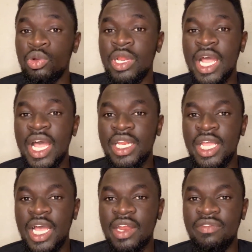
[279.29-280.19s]
Though
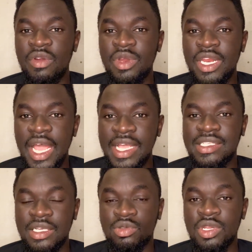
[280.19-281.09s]
they had a very
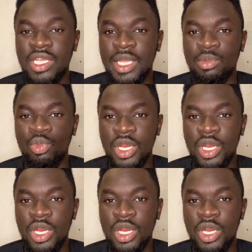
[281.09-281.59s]
nice start to the game